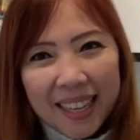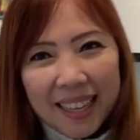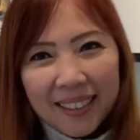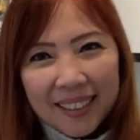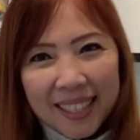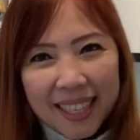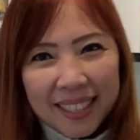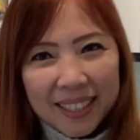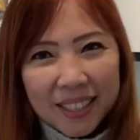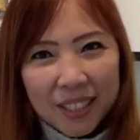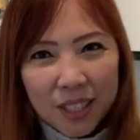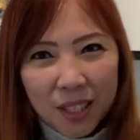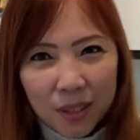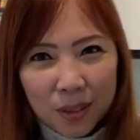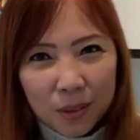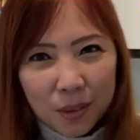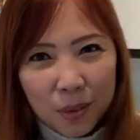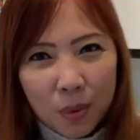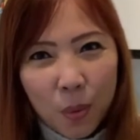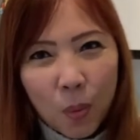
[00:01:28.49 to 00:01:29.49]
Okay,
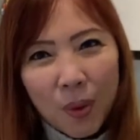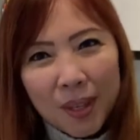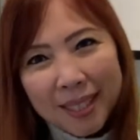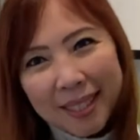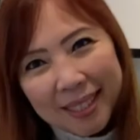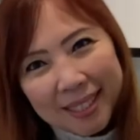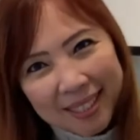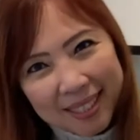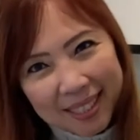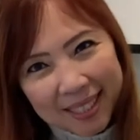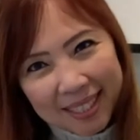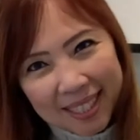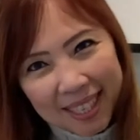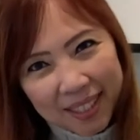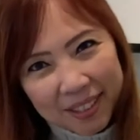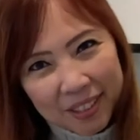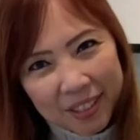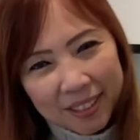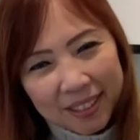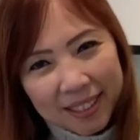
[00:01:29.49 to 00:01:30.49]
so what is this
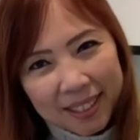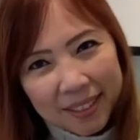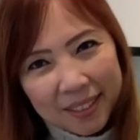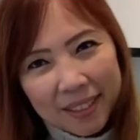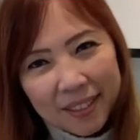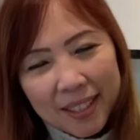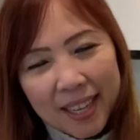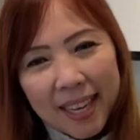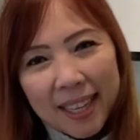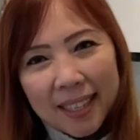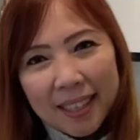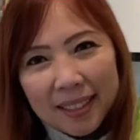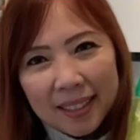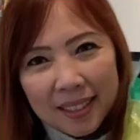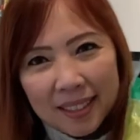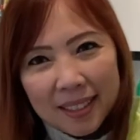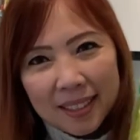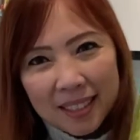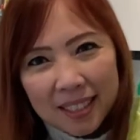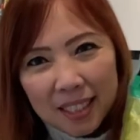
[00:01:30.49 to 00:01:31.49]
actually? Okay,
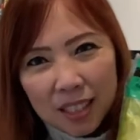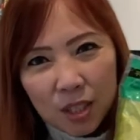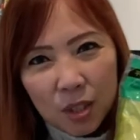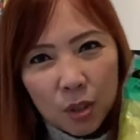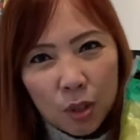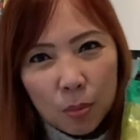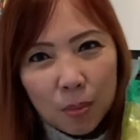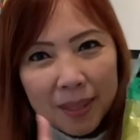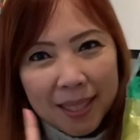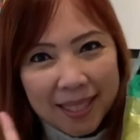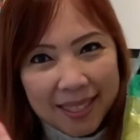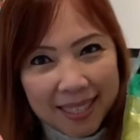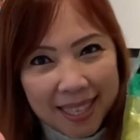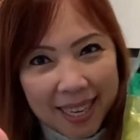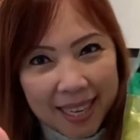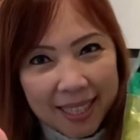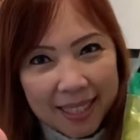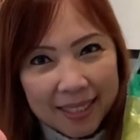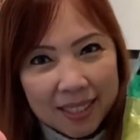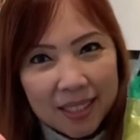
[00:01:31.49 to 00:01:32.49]
this soup
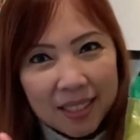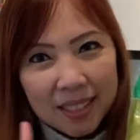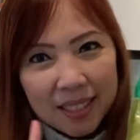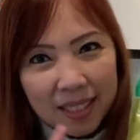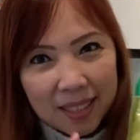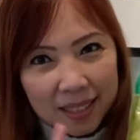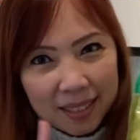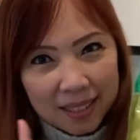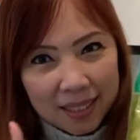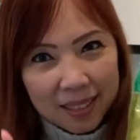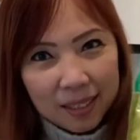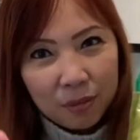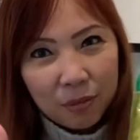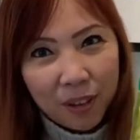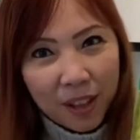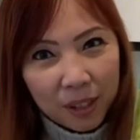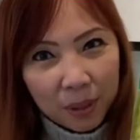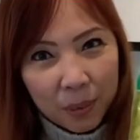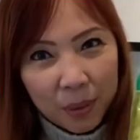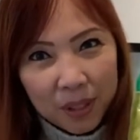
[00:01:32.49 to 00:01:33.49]
contains uh, these
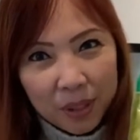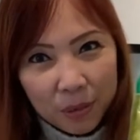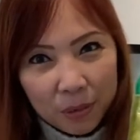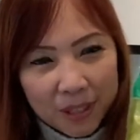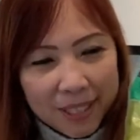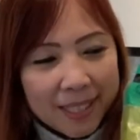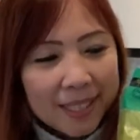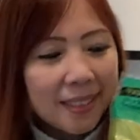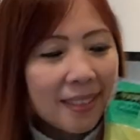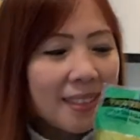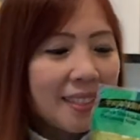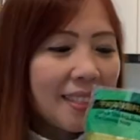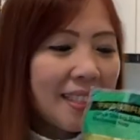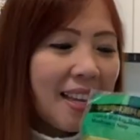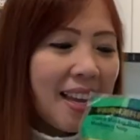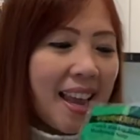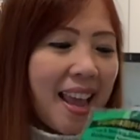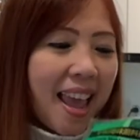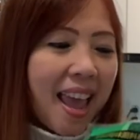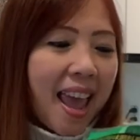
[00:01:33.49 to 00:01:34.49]
following ingredients.
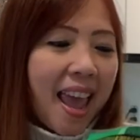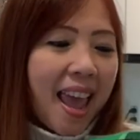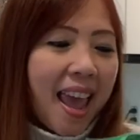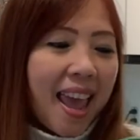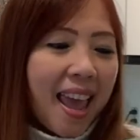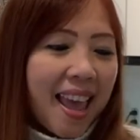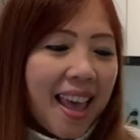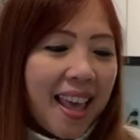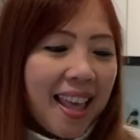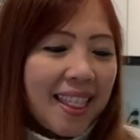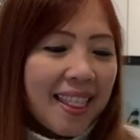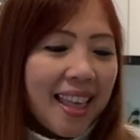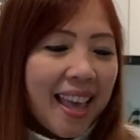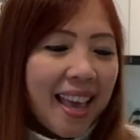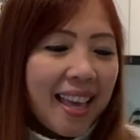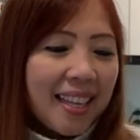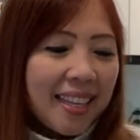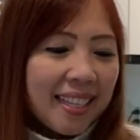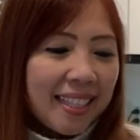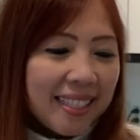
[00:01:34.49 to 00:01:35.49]
And
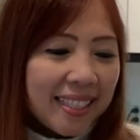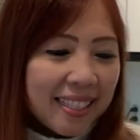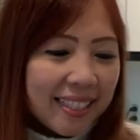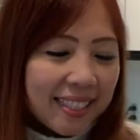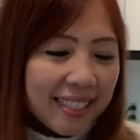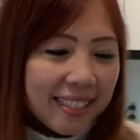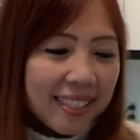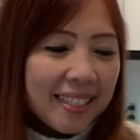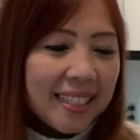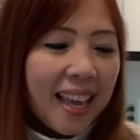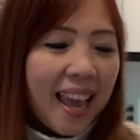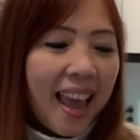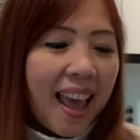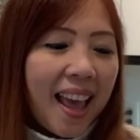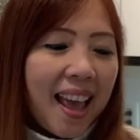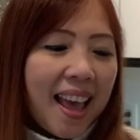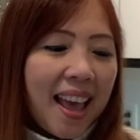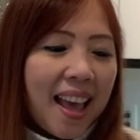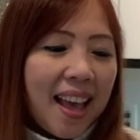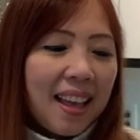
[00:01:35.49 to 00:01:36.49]
that is
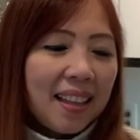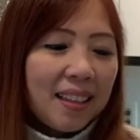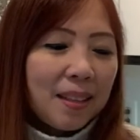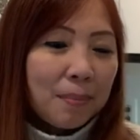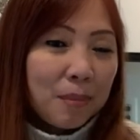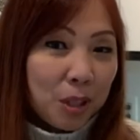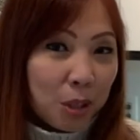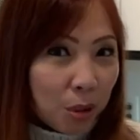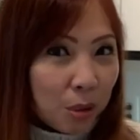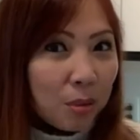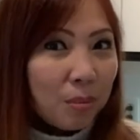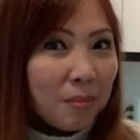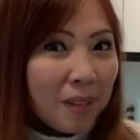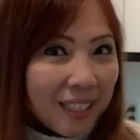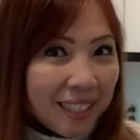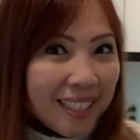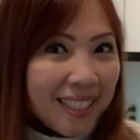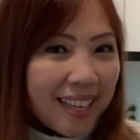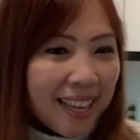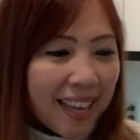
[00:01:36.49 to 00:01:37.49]
the mushroom
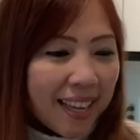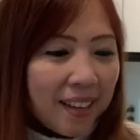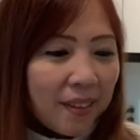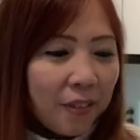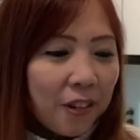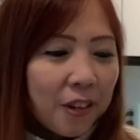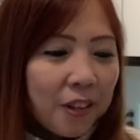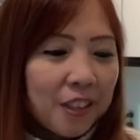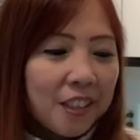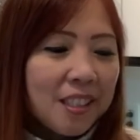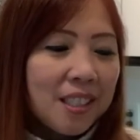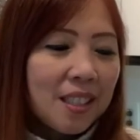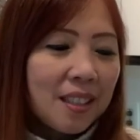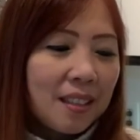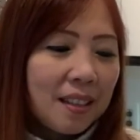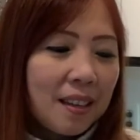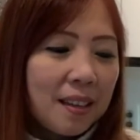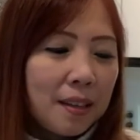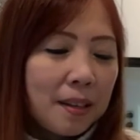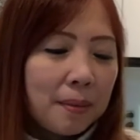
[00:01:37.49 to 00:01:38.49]
monkey head, of course,
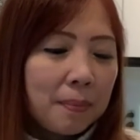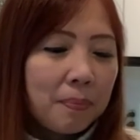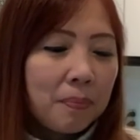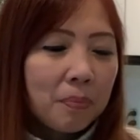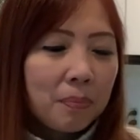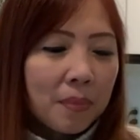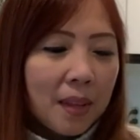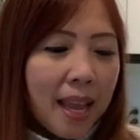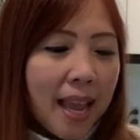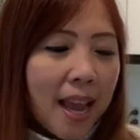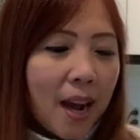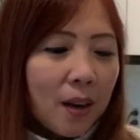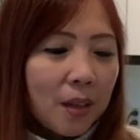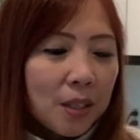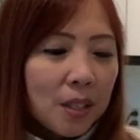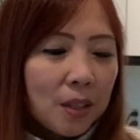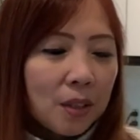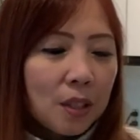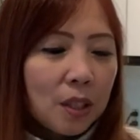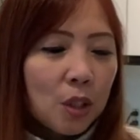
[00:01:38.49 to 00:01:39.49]
um,
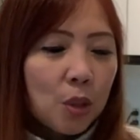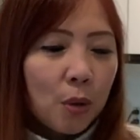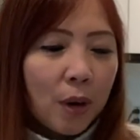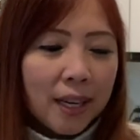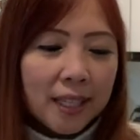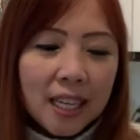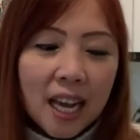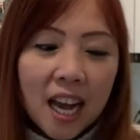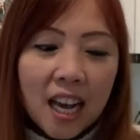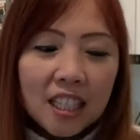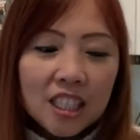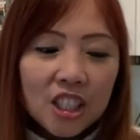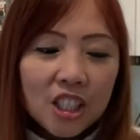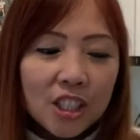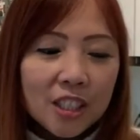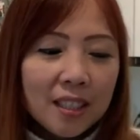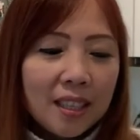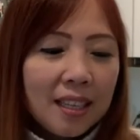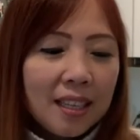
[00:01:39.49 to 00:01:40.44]
also the dry conch,